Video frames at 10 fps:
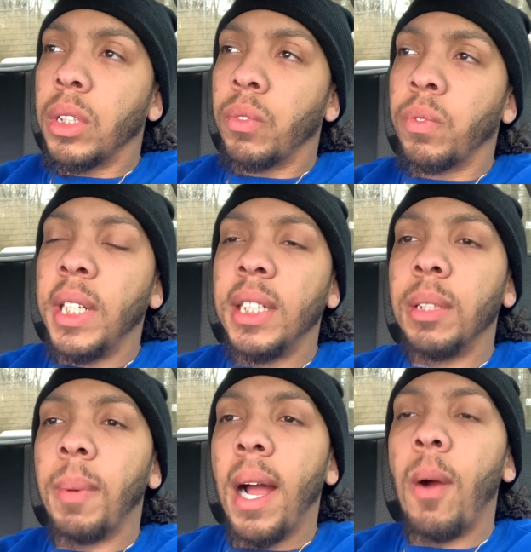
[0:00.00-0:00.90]
reasons
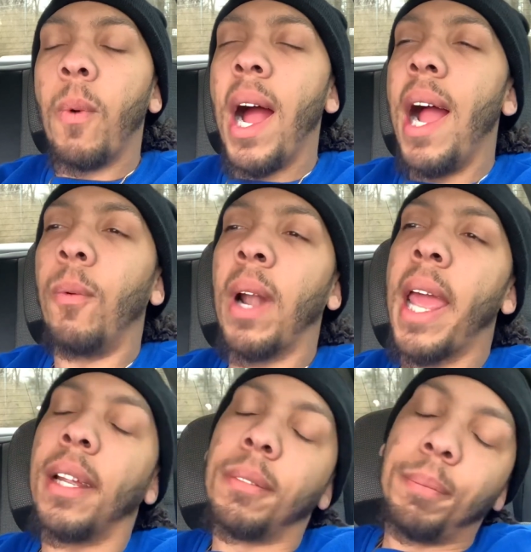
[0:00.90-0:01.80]
behind why,
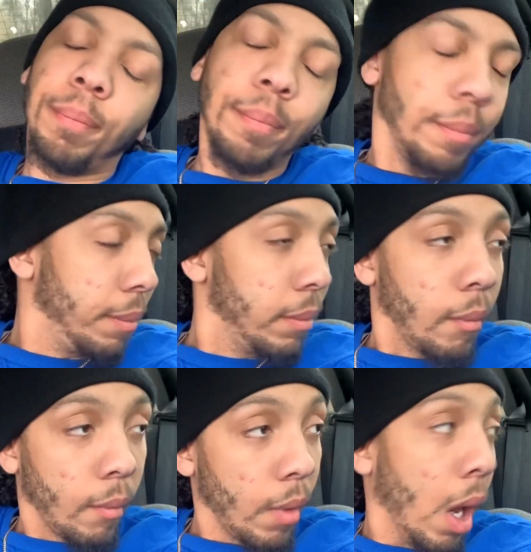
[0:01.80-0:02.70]
like,
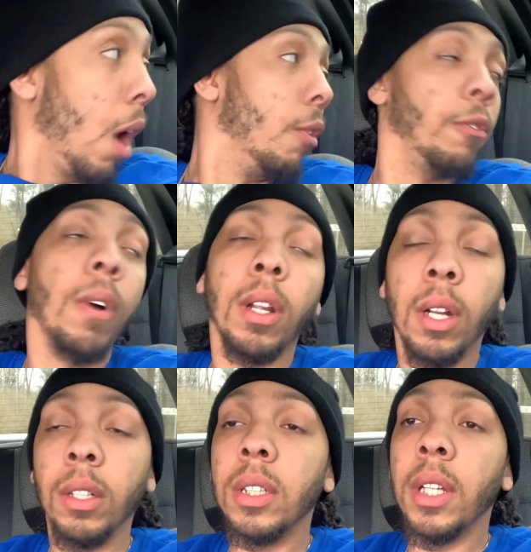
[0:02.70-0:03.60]
I don't fucking
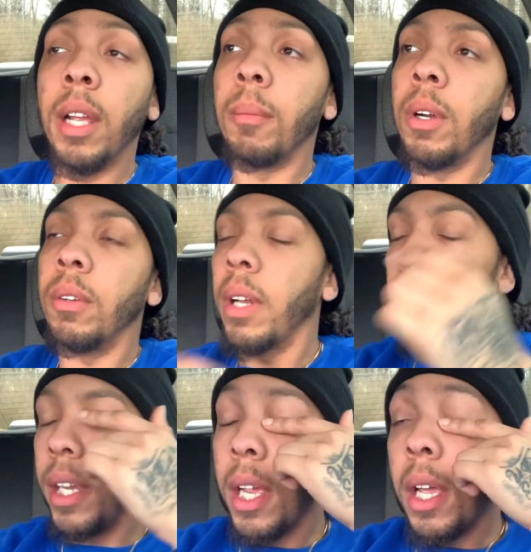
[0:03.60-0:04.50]
understand, bro.
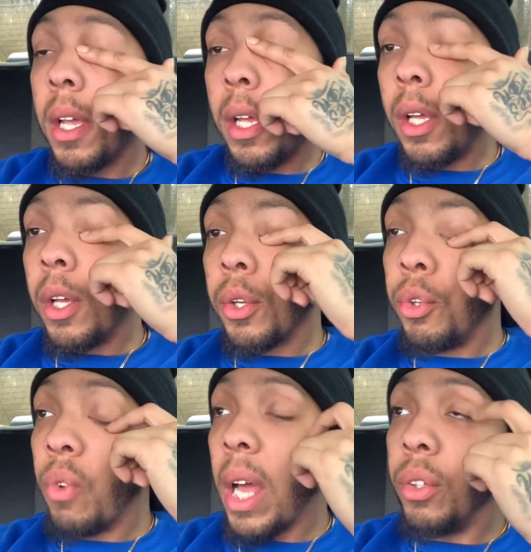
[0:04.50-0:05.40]
Like,
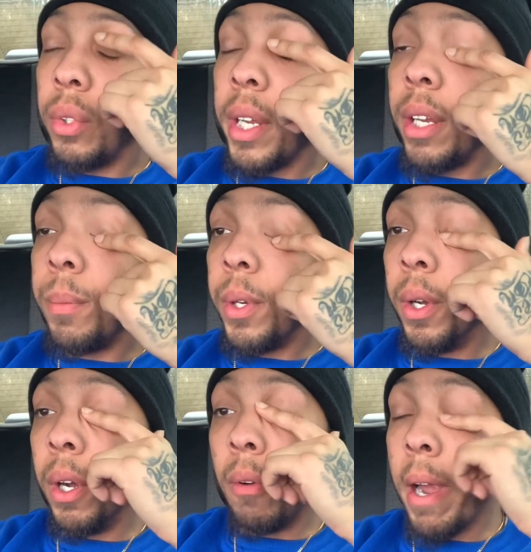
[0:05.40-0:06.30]
you riding through the enemy
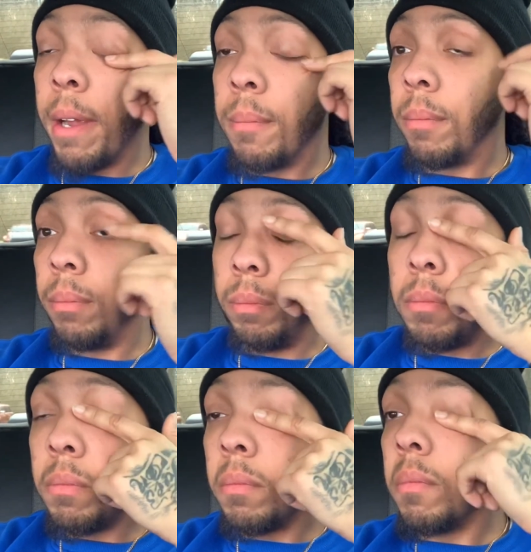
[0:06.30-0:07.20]
hood, right?
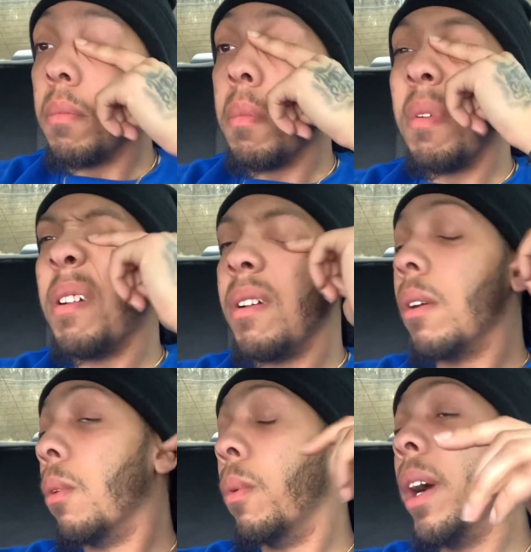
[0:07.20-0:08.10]

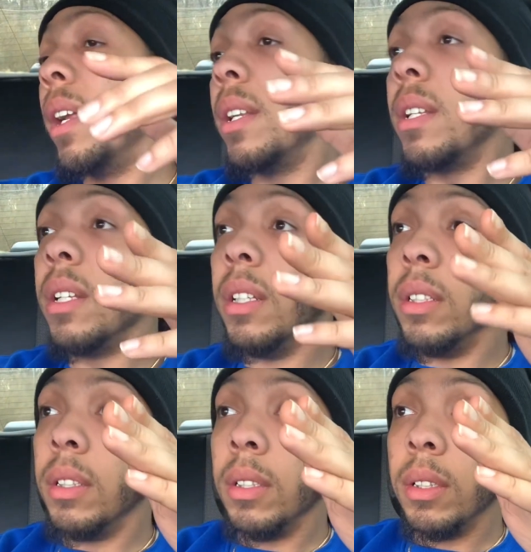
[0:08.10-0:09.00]
What?
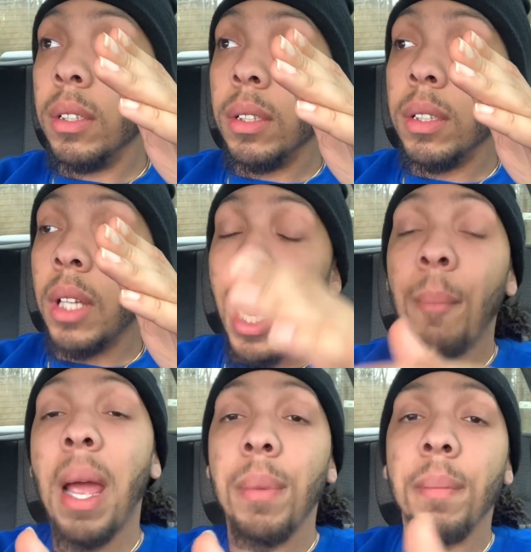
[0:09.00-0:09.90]
I
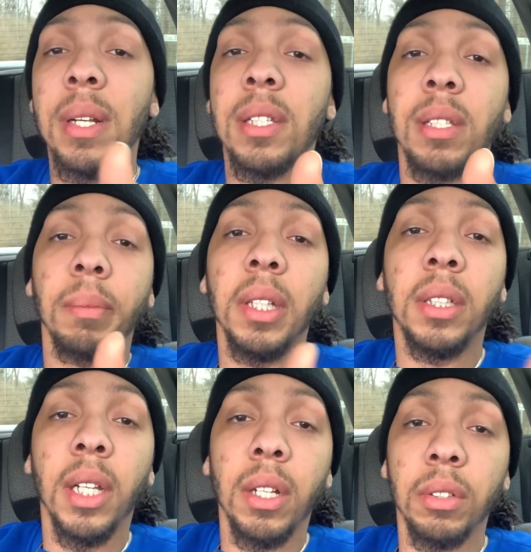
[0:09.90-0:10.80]
might be missing some
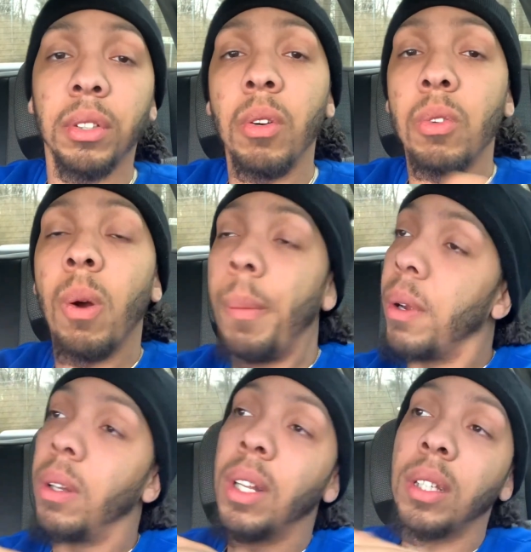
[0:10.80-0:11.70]
details, so don't quote me
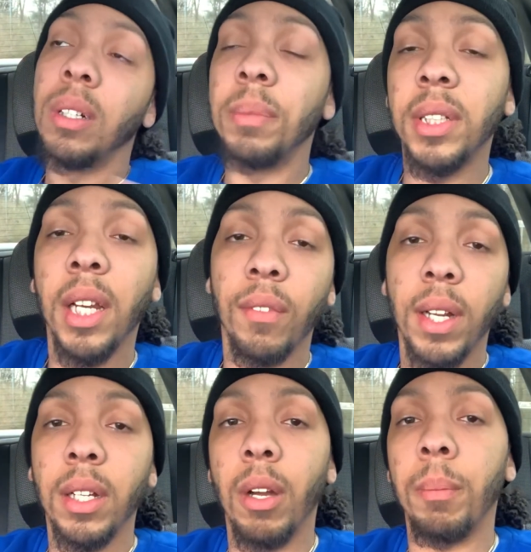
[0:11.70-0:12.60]
on nothing I'm saying right
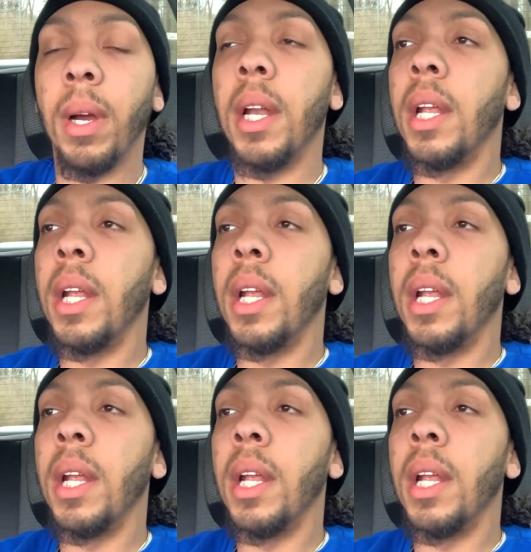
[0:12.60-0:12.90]
now. But